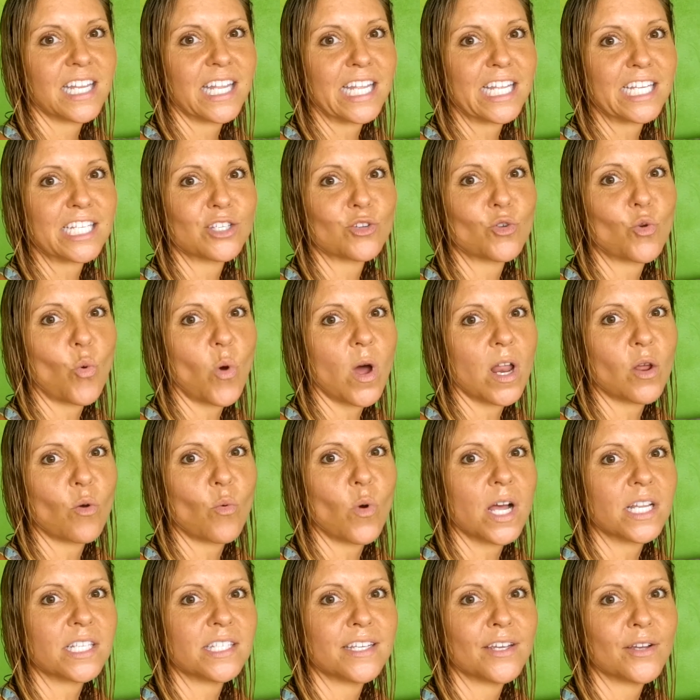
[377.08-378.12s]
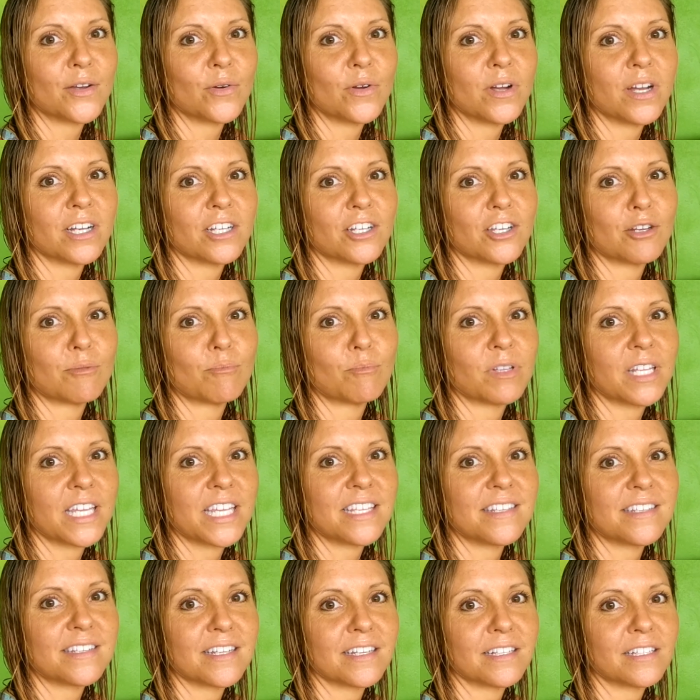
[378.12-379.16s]
Is a good
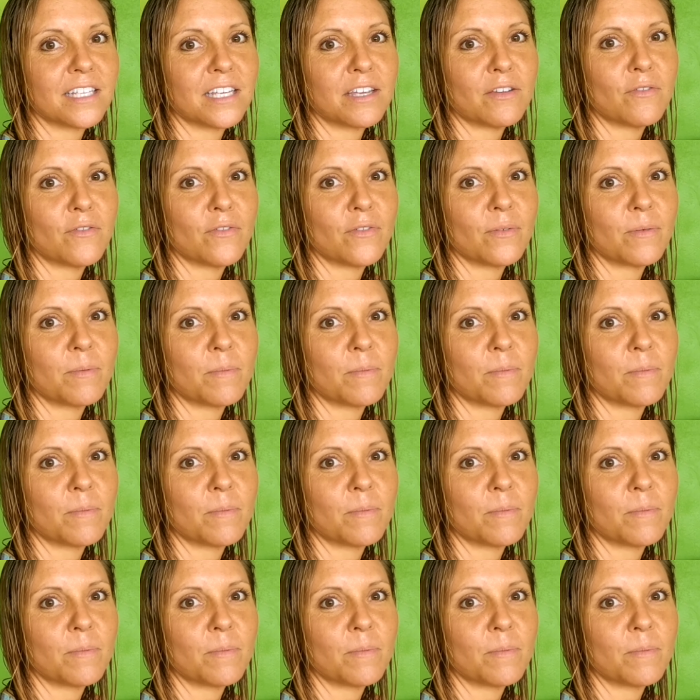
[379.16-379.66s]
place to live?